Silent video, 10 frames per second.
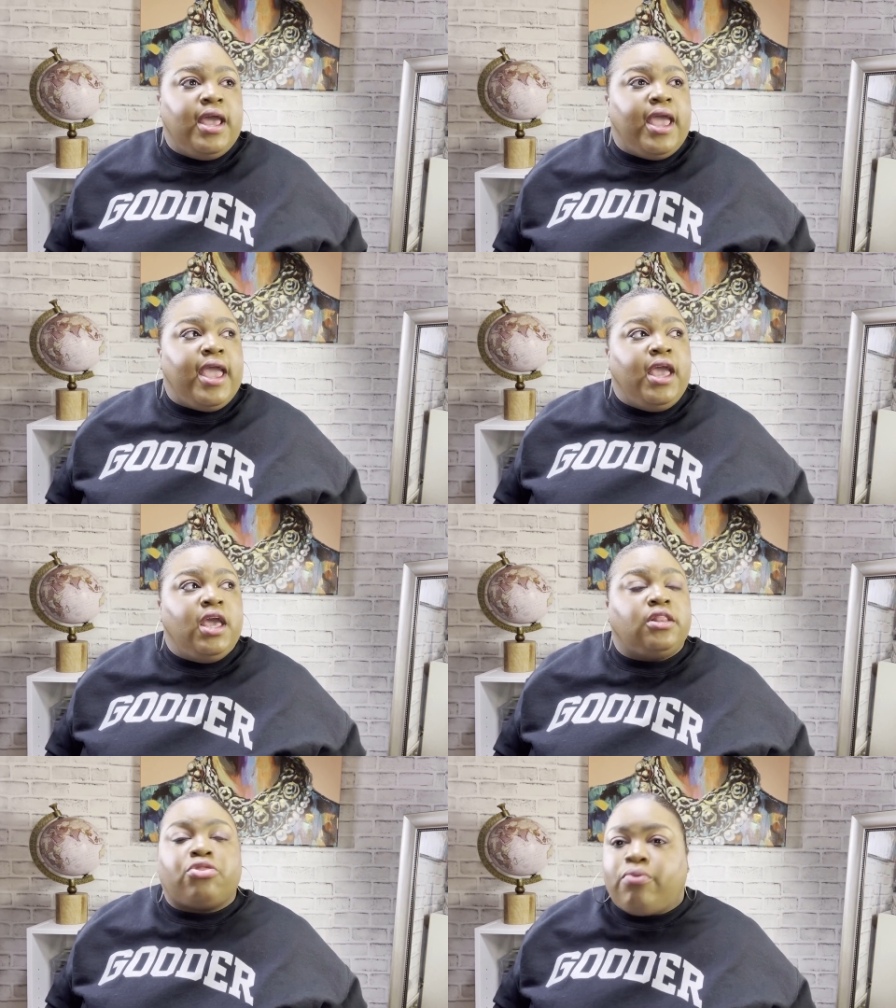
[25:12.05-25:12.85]

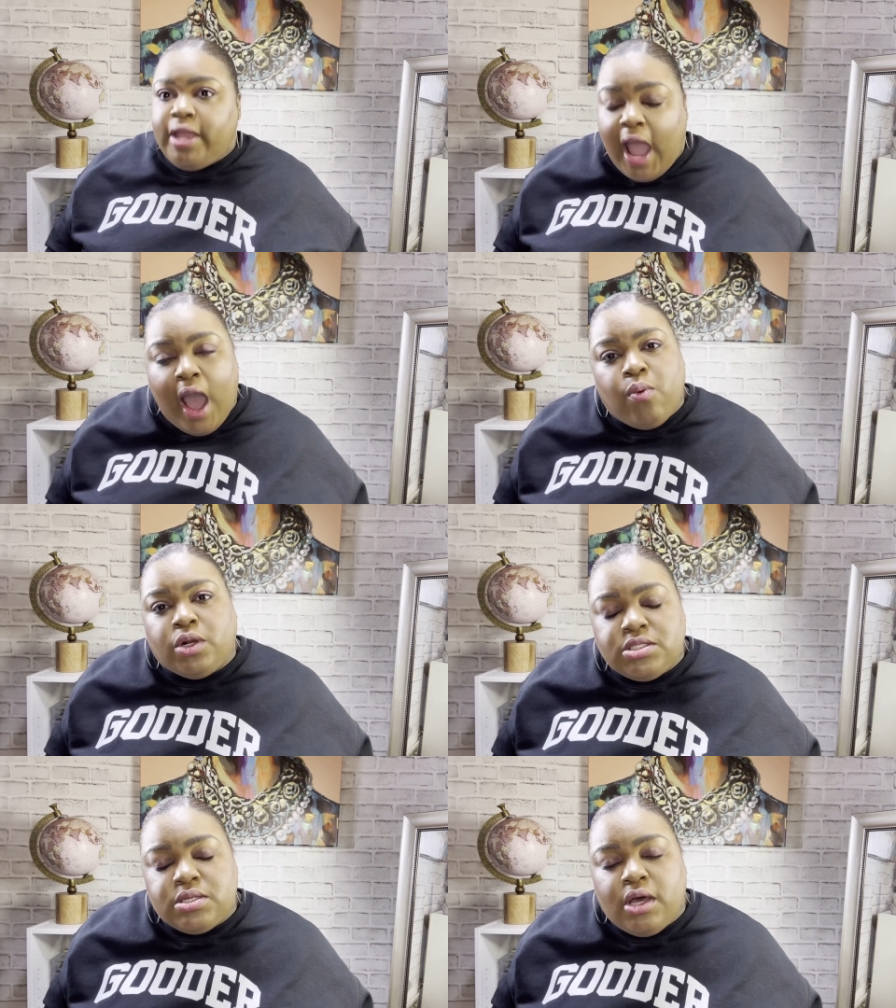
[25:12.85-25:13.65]
And three
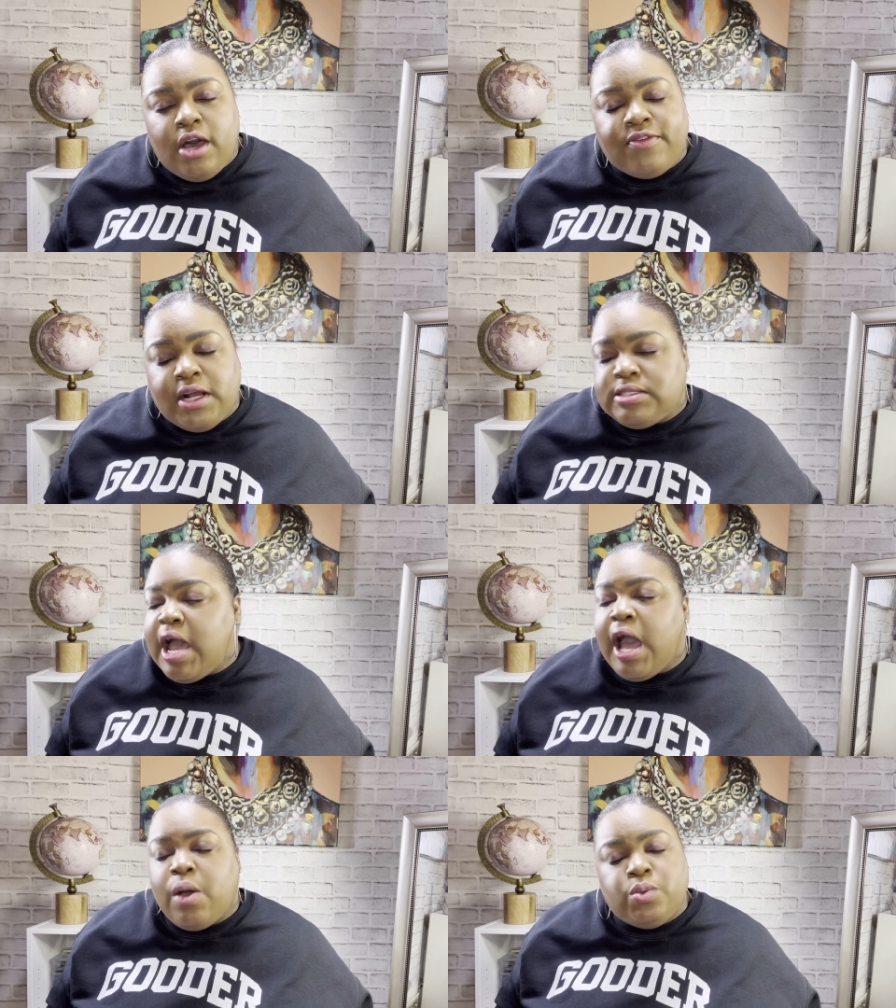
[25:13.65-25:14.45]
hours of our
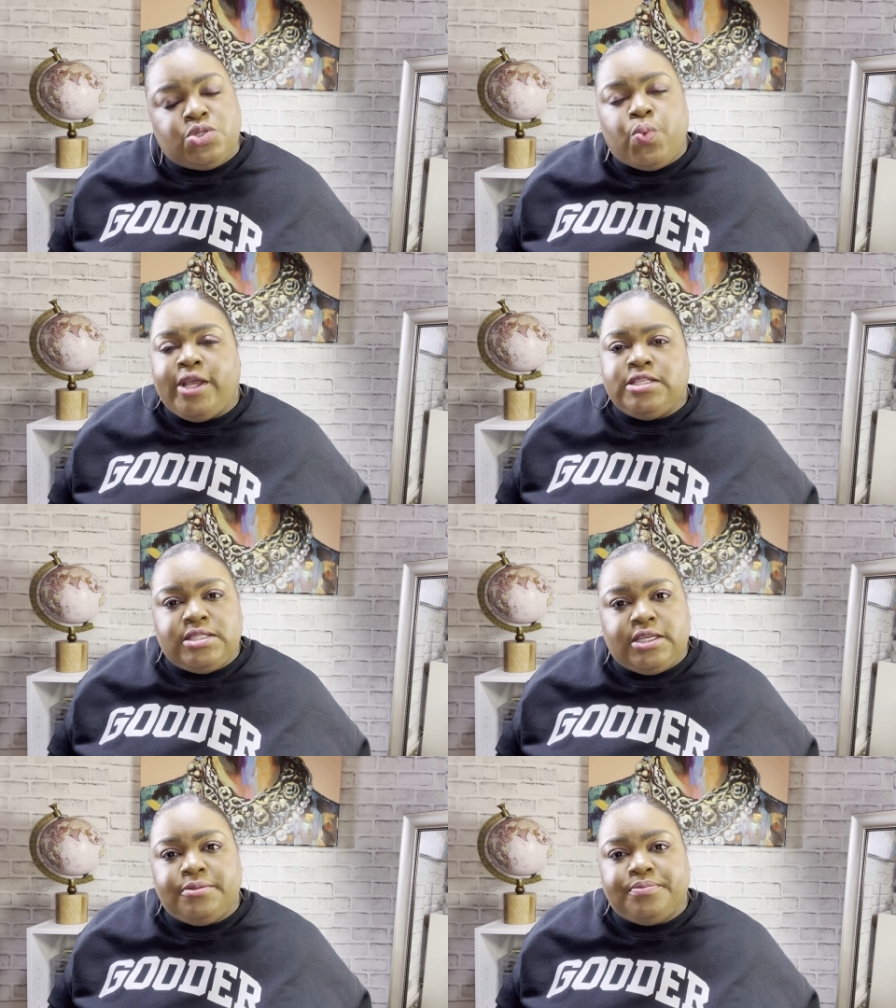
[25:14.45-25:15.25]
time was wasted